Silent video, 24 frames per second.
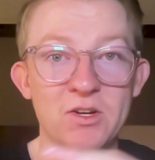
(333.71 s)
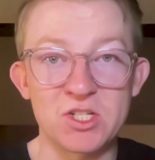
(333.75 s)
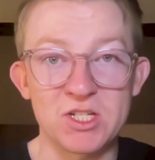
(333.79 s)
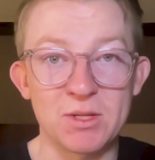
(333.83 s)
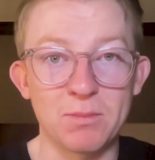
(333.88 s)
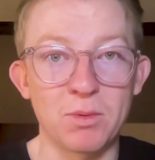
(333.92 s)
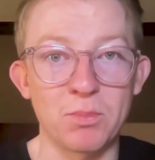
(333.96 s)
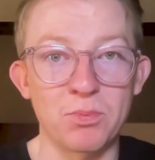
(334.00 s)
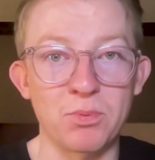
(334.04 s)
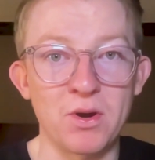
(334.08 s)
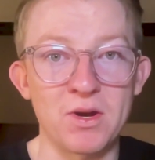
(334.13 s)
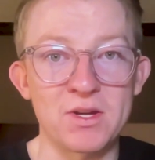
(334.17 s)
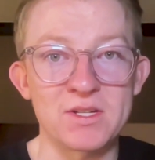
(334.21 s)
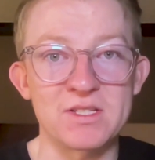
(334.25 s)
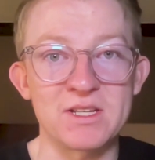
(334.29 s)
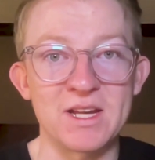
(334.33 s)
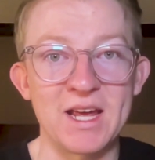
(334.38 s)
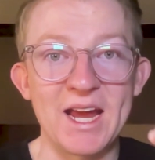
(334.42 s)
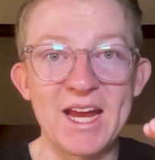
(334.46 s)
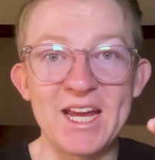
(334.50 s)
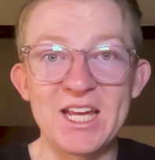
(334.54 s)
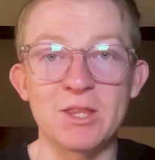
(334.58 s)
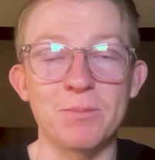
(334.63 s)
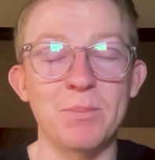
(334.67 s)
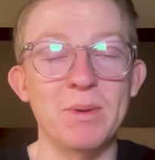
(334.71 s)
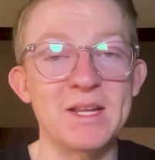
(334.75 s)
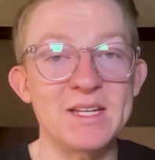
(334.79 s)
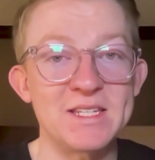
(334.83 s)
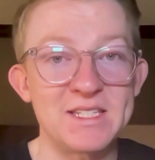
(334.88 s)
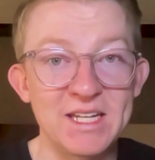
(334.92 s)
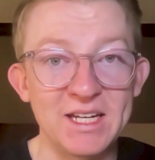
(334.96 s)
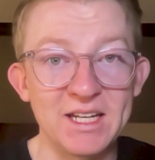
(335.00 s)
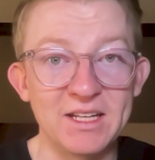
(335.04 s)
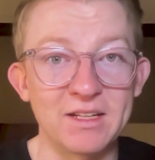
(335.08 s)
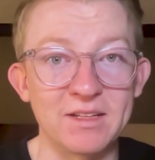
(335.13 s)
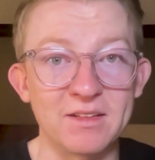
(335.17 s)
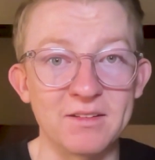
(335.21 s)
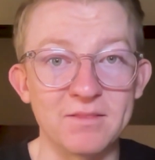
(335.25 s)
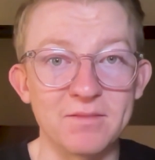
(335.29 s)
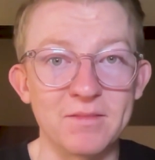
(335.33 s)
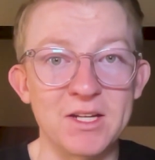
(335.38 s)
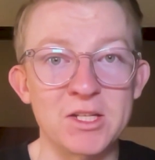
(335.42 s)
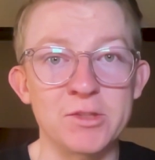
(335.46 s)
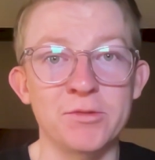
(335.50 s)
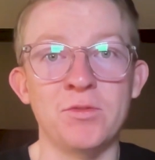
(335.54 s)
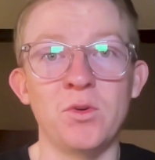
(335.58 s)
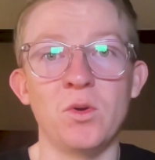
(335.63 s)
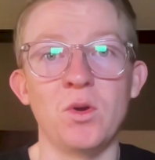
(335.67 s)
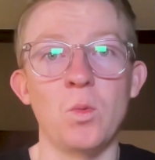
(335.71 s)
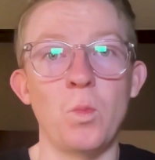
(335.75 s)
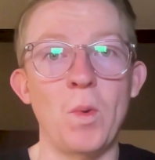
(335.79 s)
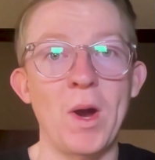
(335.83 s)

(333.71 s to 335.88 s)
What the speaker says: similar price to ETH, but it didn't. It's fallen